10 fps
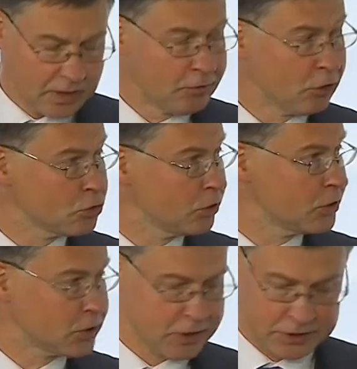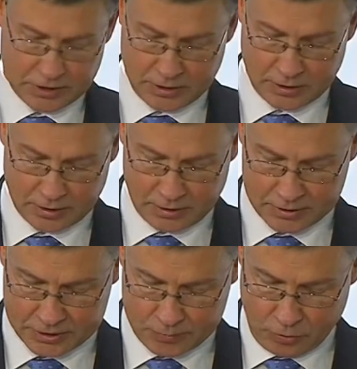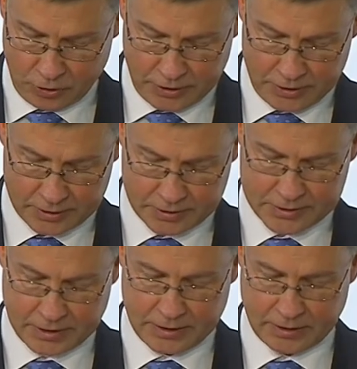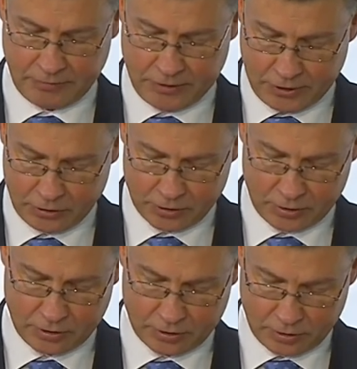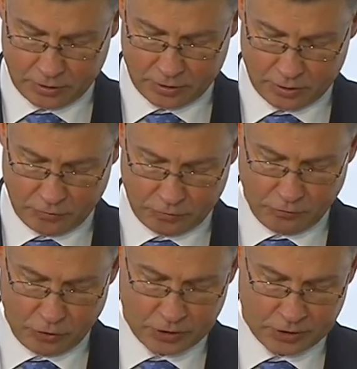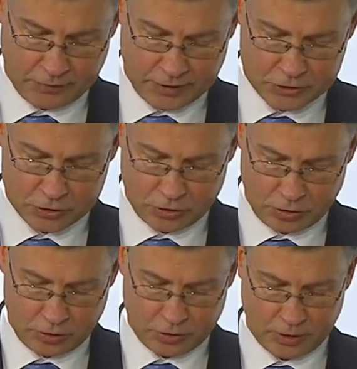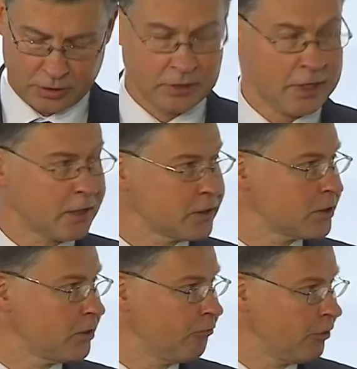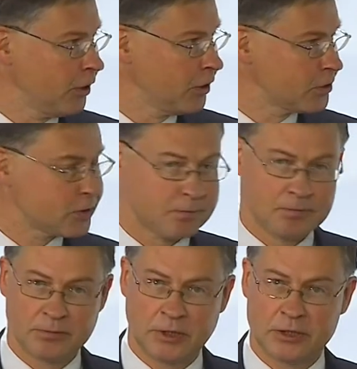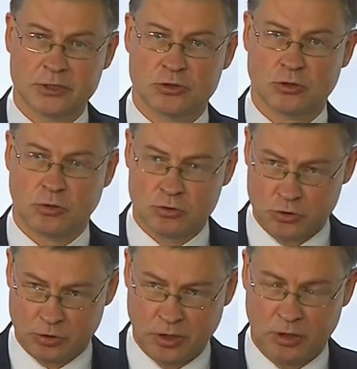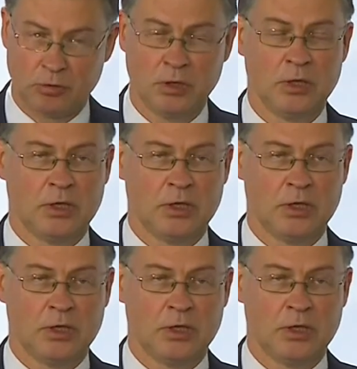We also discussed uh, uh, this morning that we need uh, uh, to work advance on tax fairness. This is also now